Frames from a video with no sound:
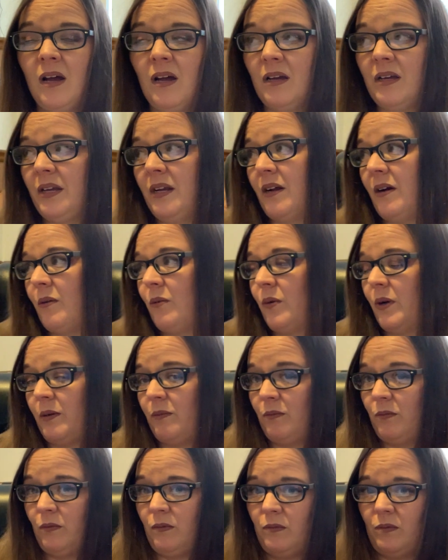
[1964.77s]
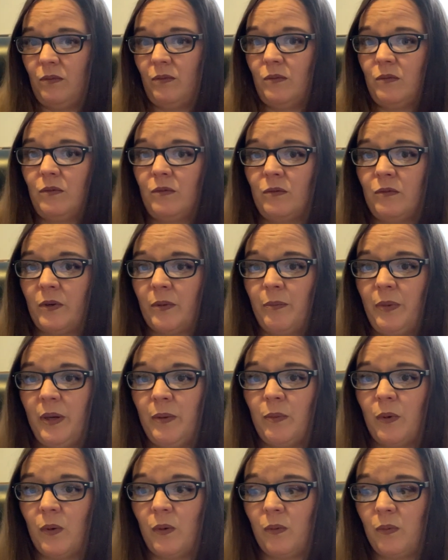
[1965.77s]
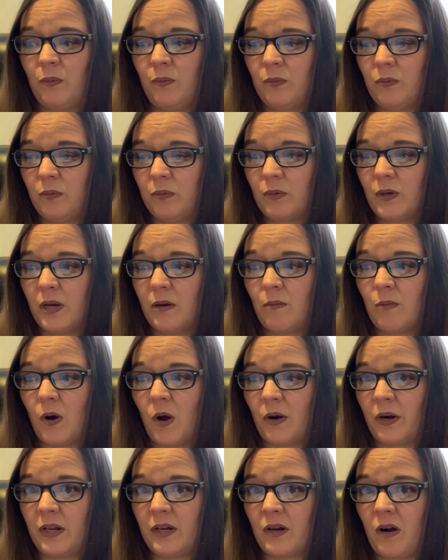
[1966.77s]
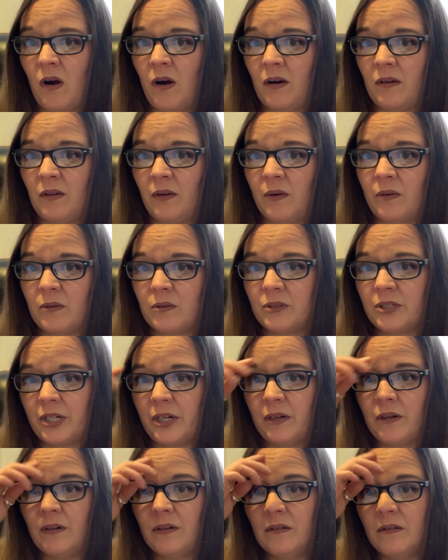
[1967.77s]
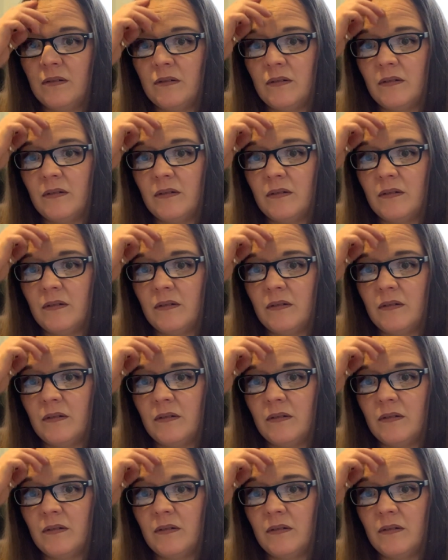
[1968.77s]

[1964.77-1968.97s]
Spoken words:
when people get brought into our local jail